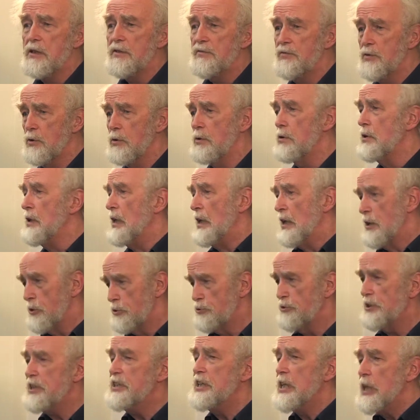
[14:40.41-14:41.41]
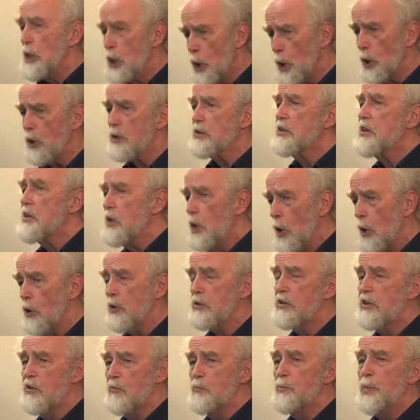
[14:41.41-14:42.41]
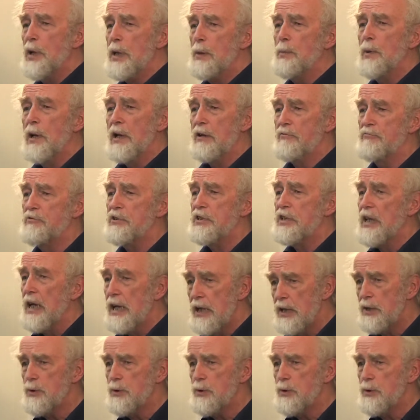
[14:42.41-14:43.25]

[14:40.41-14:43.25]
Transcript: If you're treating lots and lots of people every day,